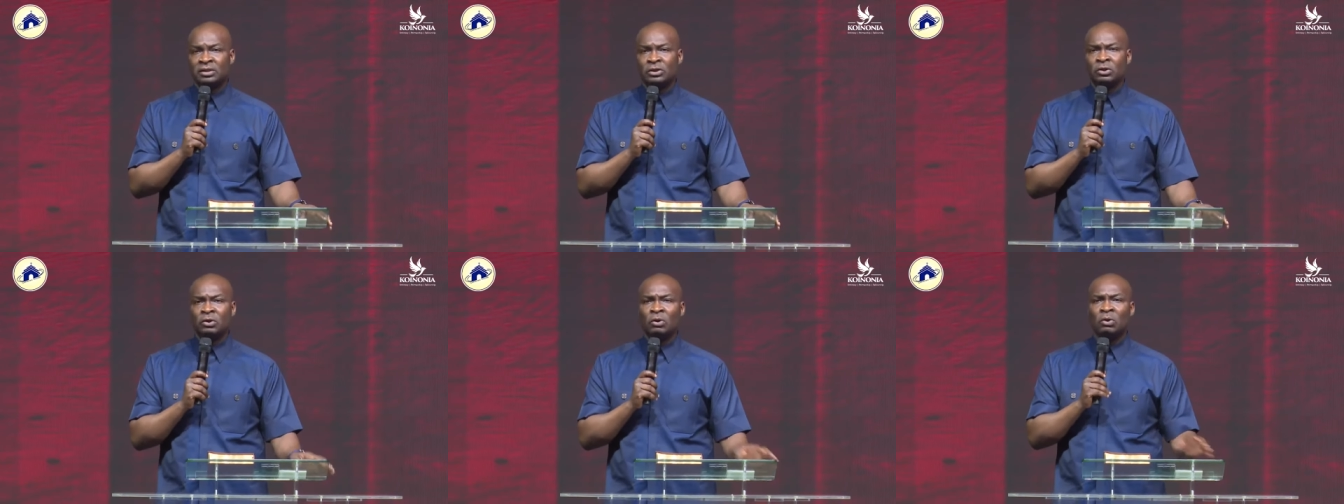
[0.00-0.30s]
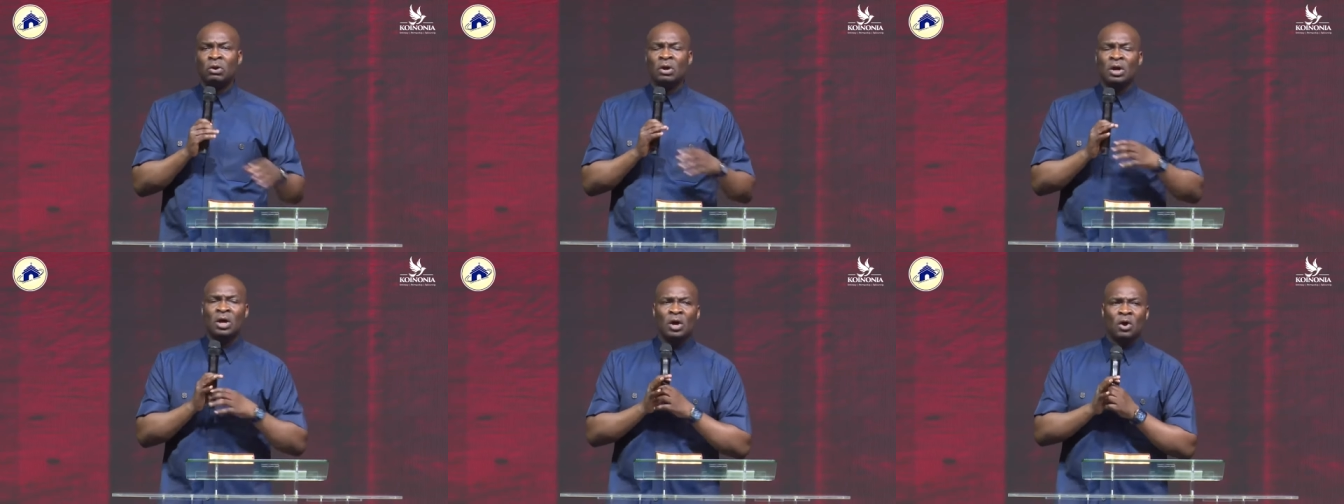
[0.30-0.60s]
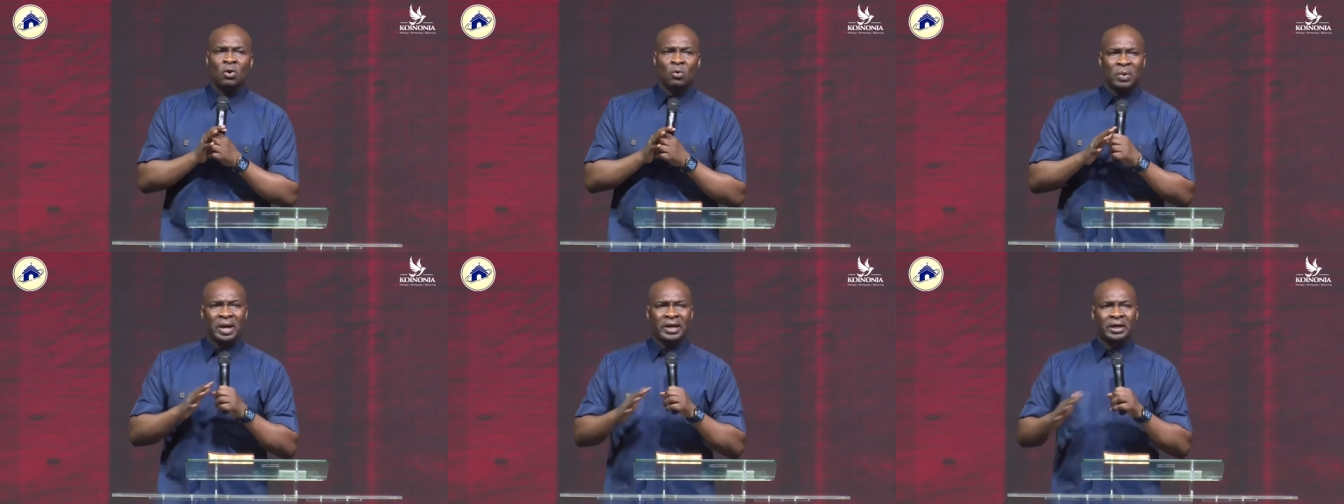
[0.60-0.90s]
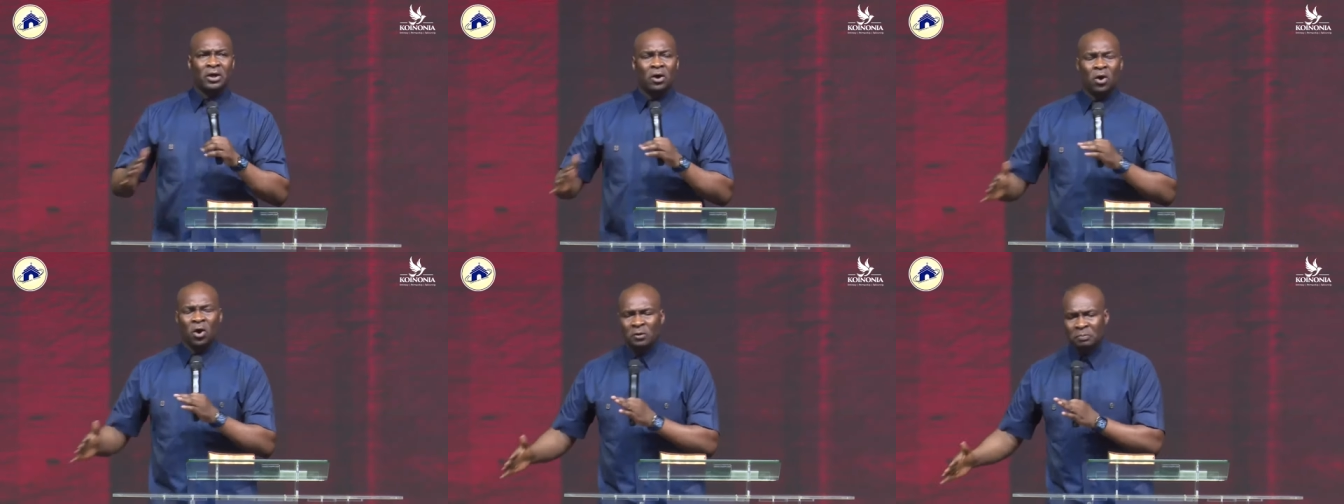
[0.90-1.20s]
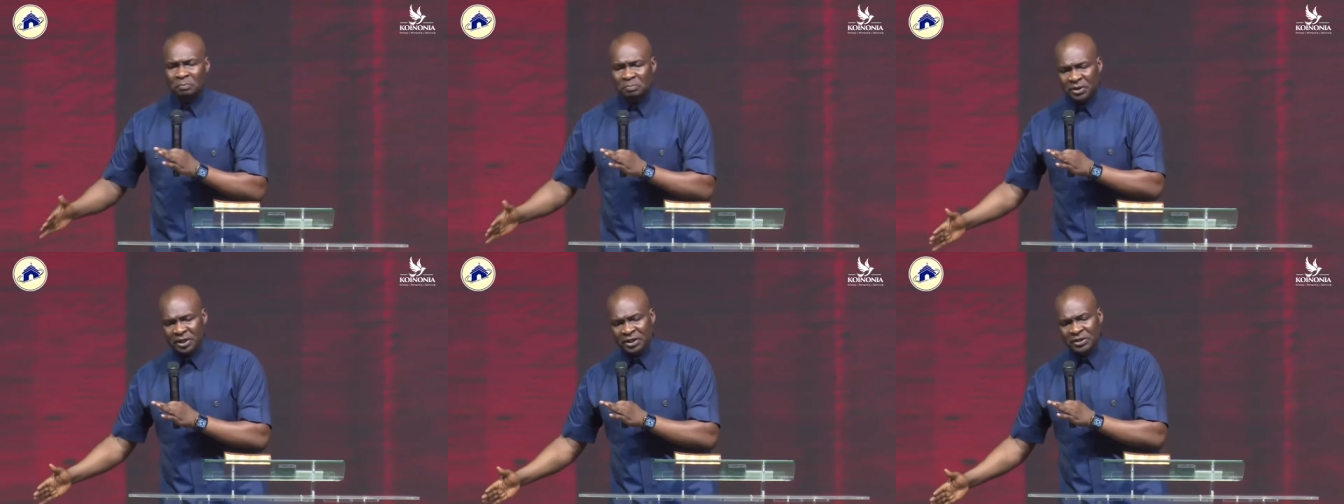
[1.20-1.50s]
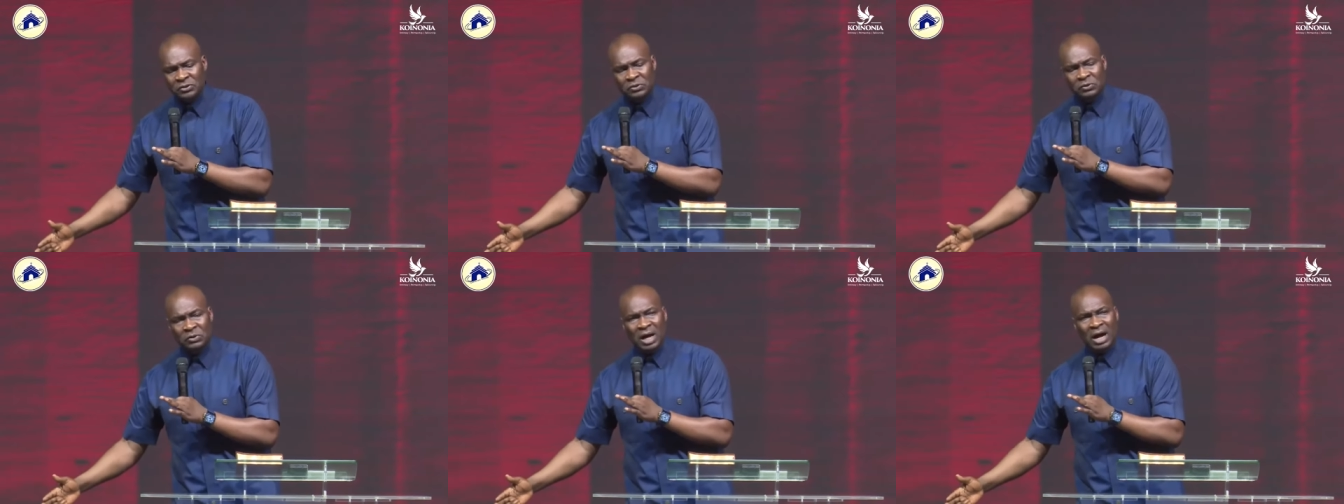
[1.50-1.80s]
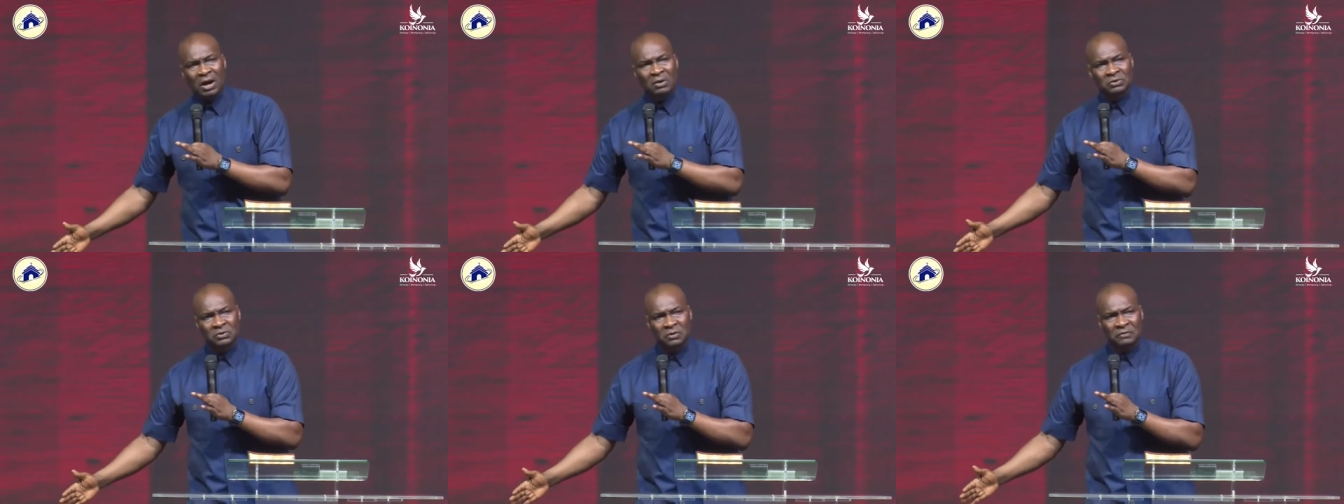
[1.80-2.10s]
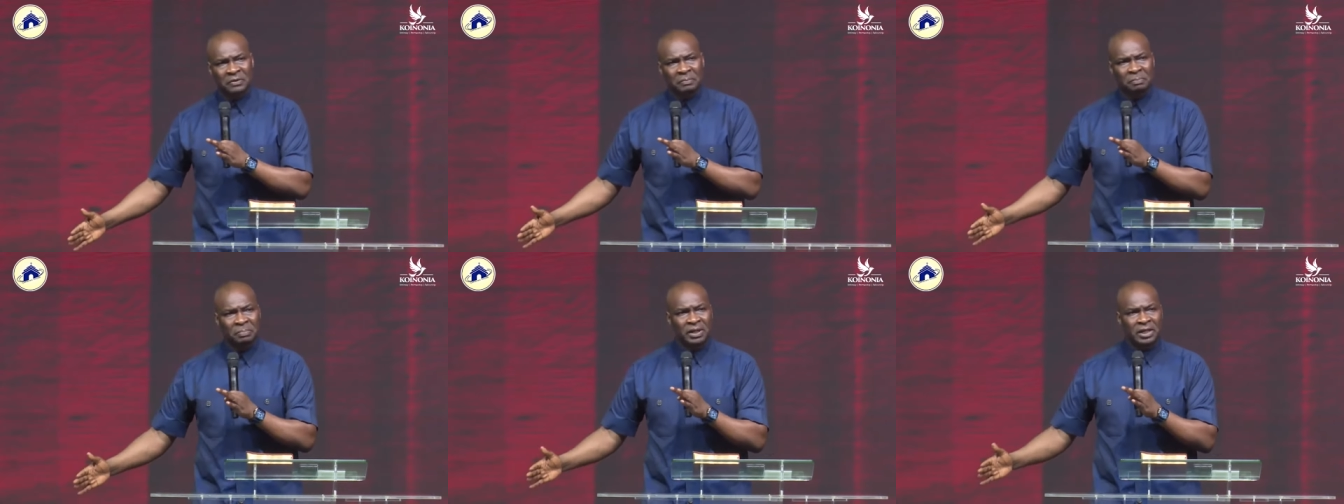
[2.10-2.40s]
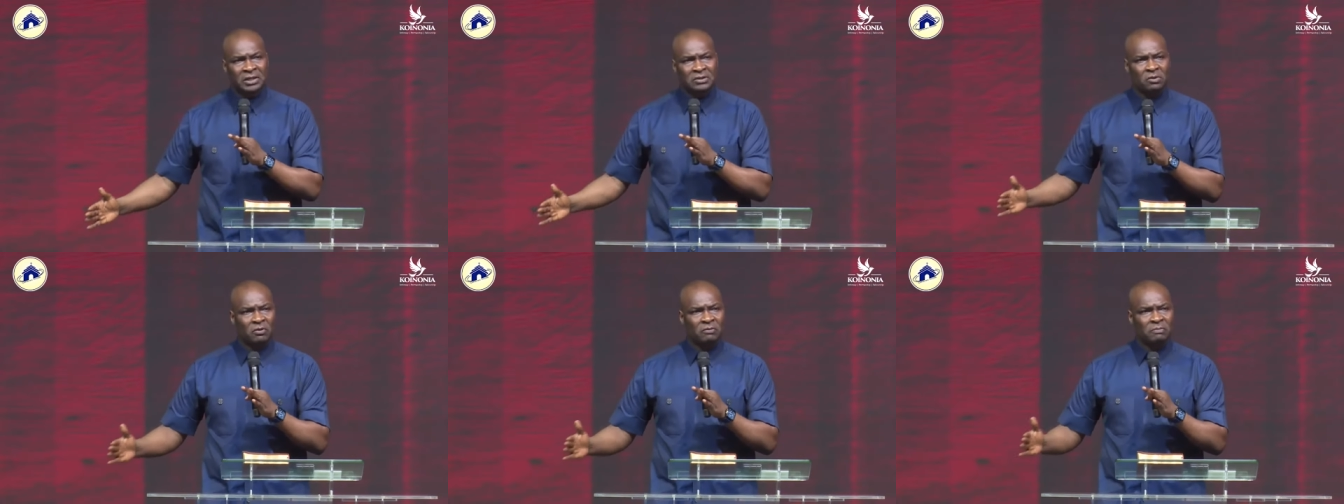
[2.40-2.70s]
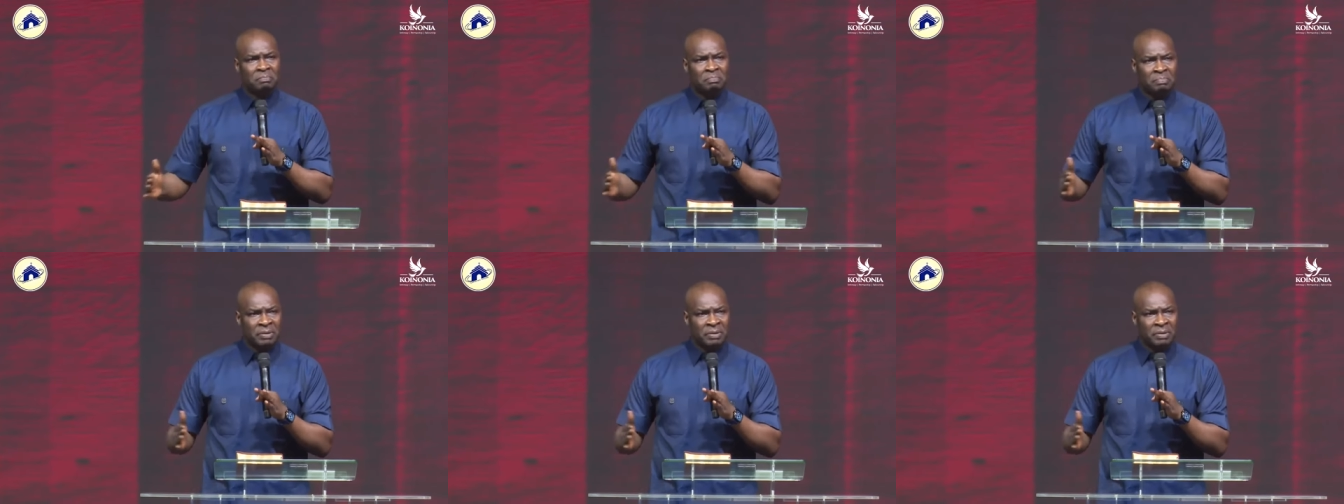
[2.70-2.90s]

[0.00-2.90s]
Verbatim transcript: You know, when God brings you out of a place of